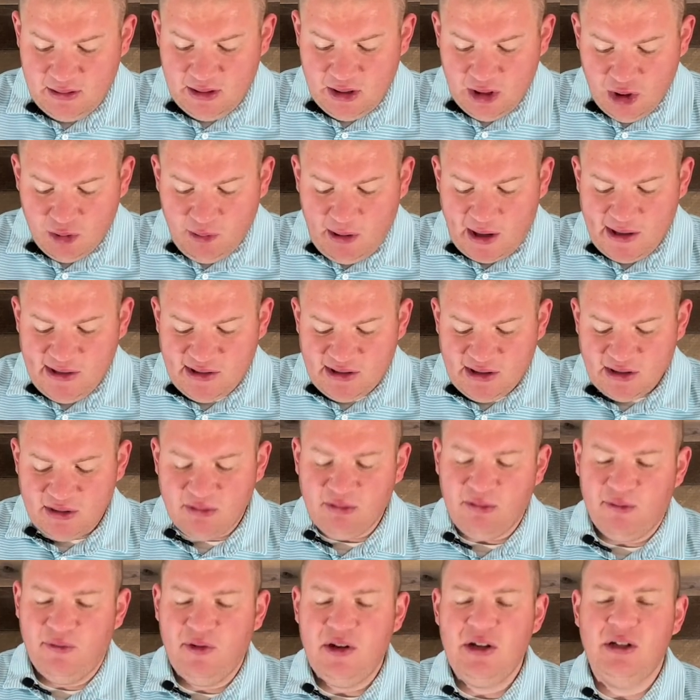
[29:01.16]
Christ is
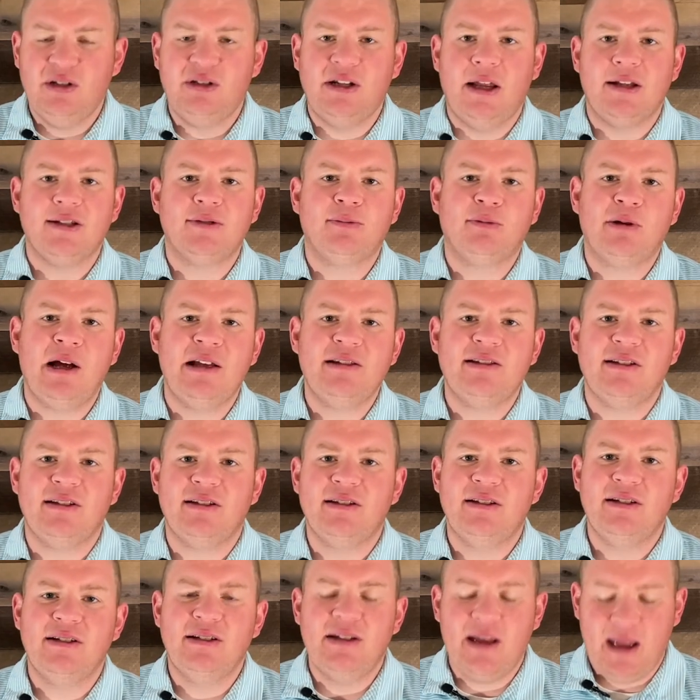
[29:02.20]
revealed as
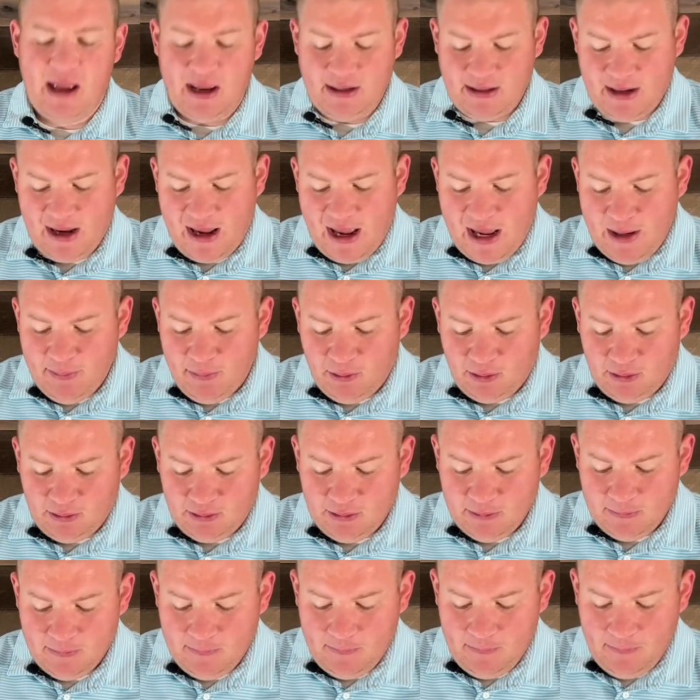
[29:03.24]
present and
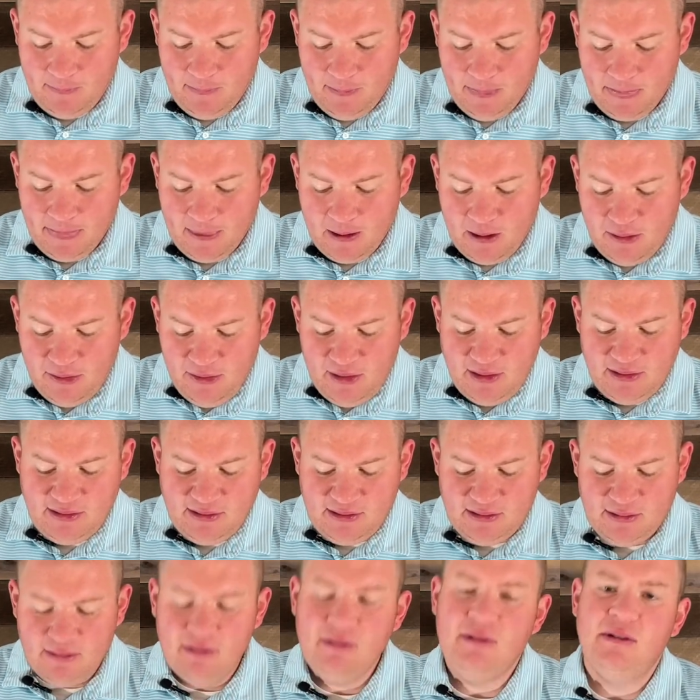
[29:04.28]
able.
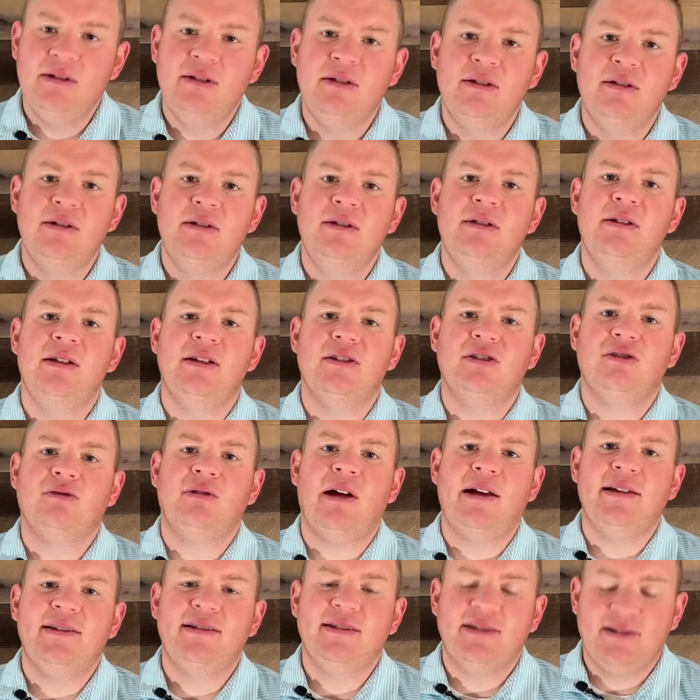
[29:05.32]
This is
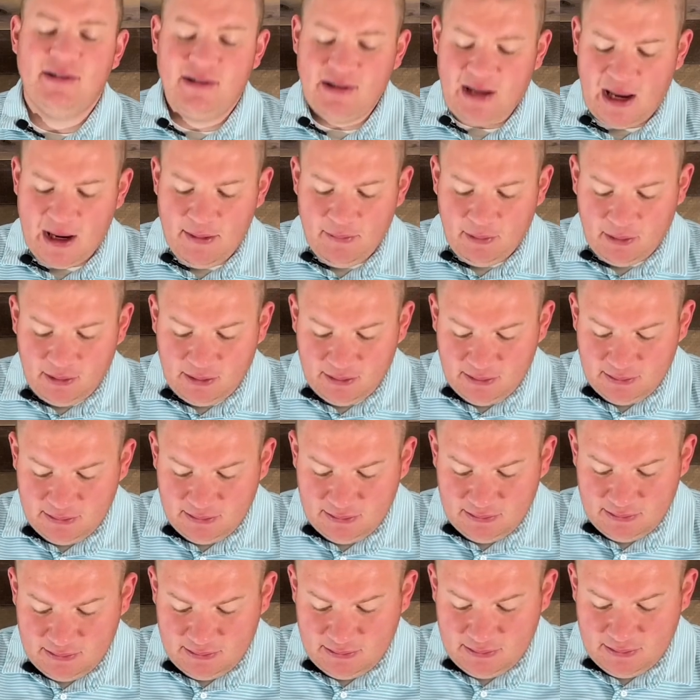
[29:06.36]
Christ's table,
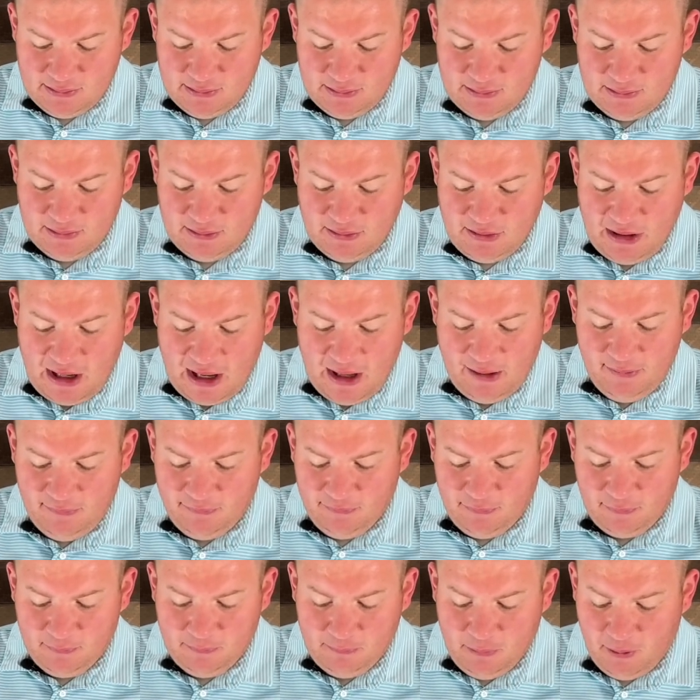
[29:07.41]
not
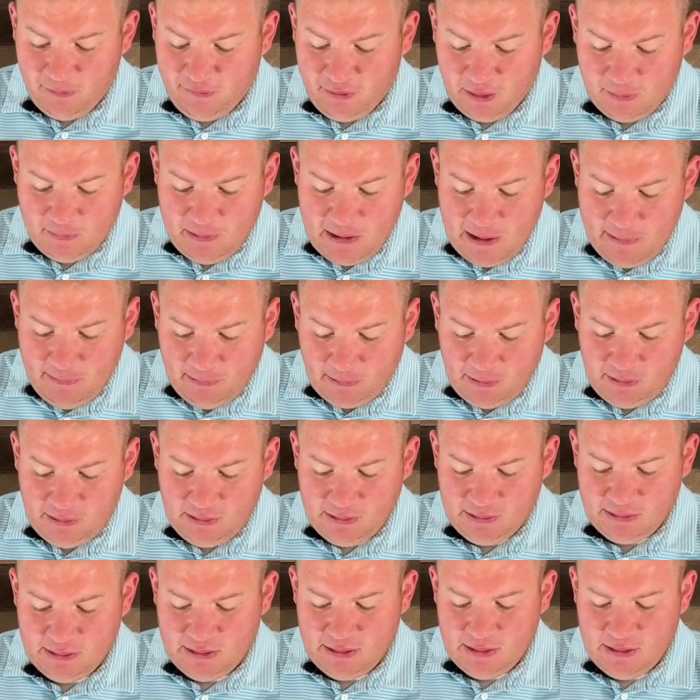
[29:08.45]
for perfect
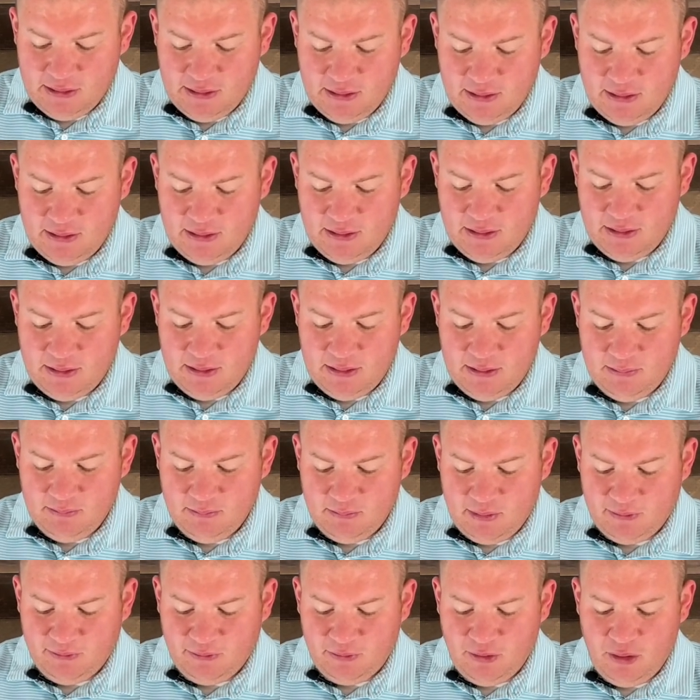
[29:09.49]
people,
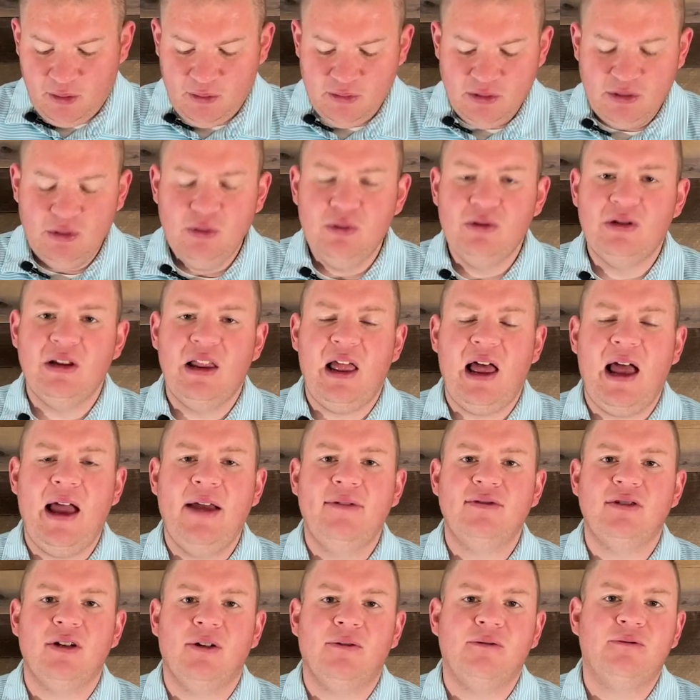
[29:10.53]
but for those whose
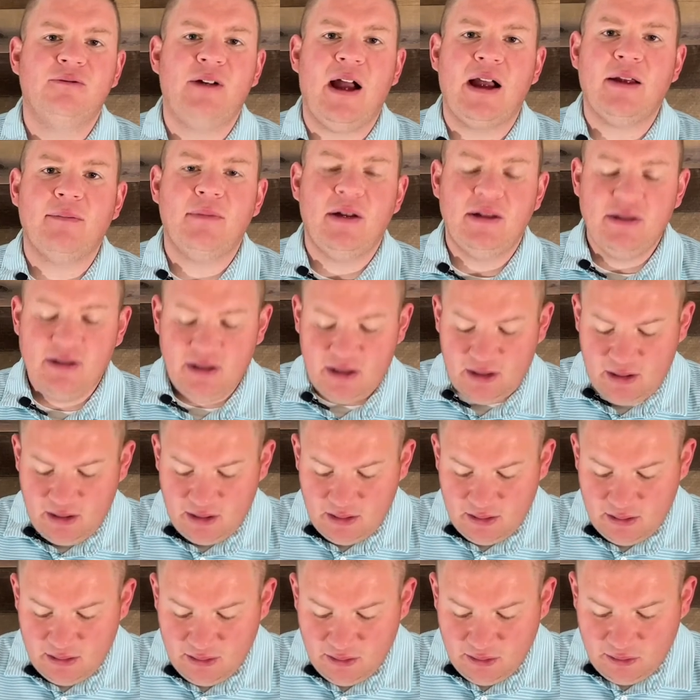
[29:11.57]
lives are fragmented,
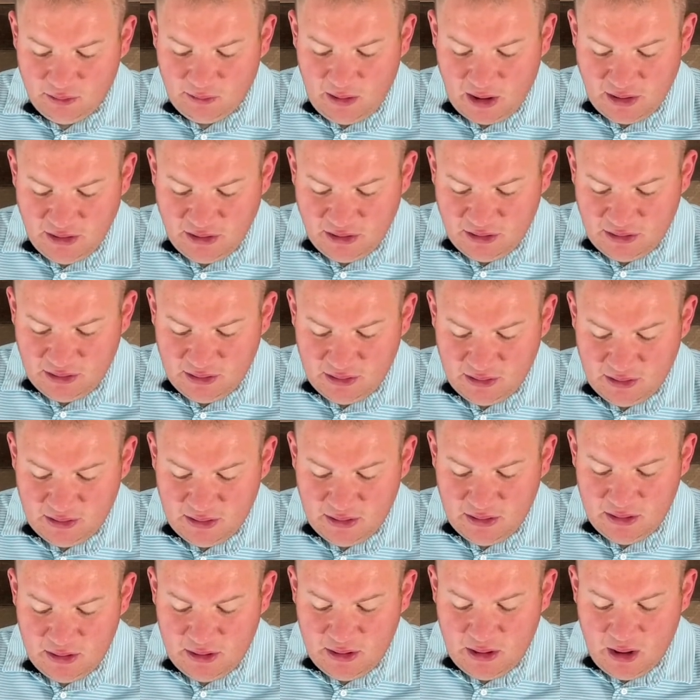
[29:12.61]
crushed,
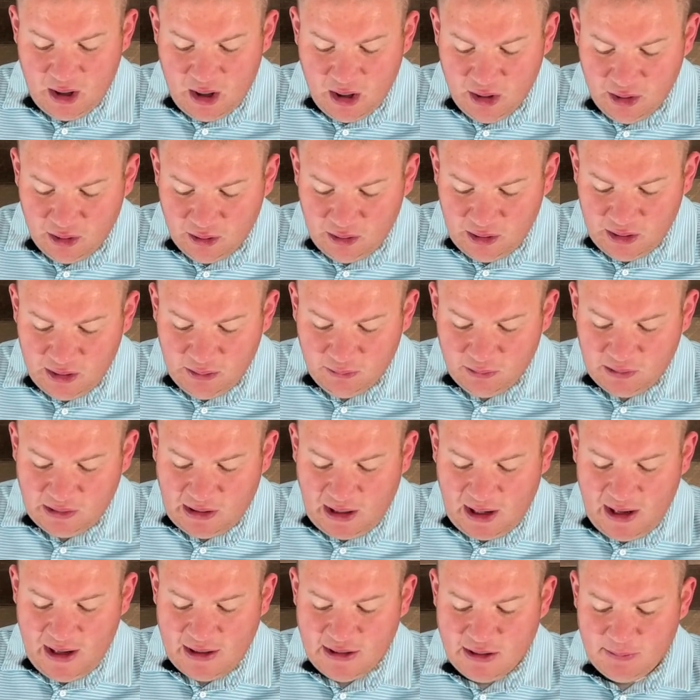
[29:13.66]
utterly
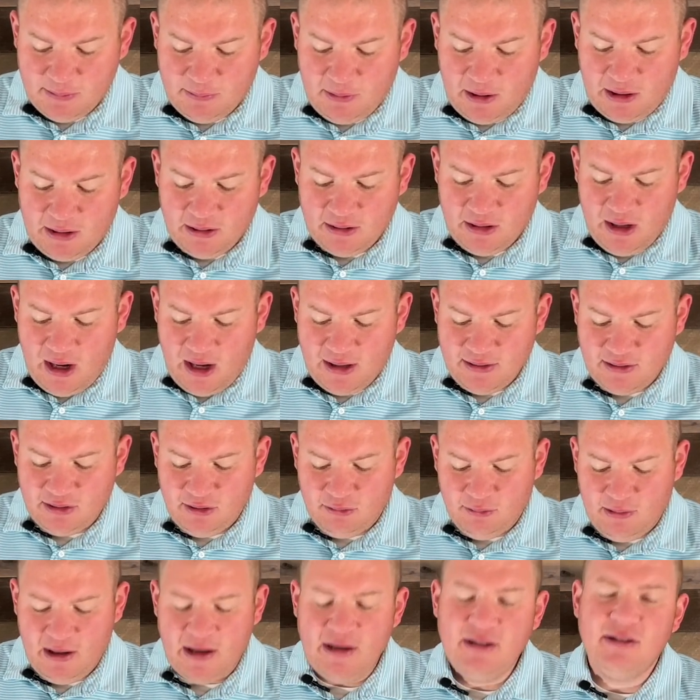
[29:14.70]
reliant upon God's
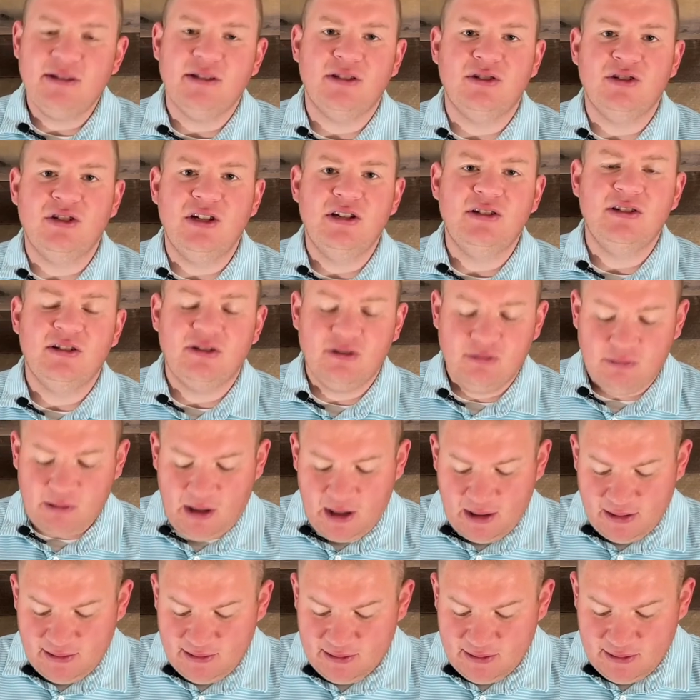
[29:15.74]
grace and Jesus
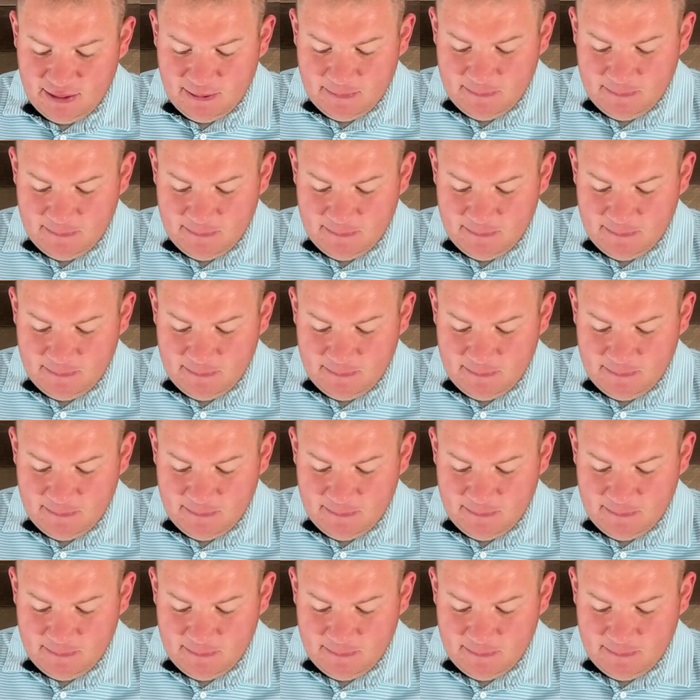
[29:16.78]
Christ.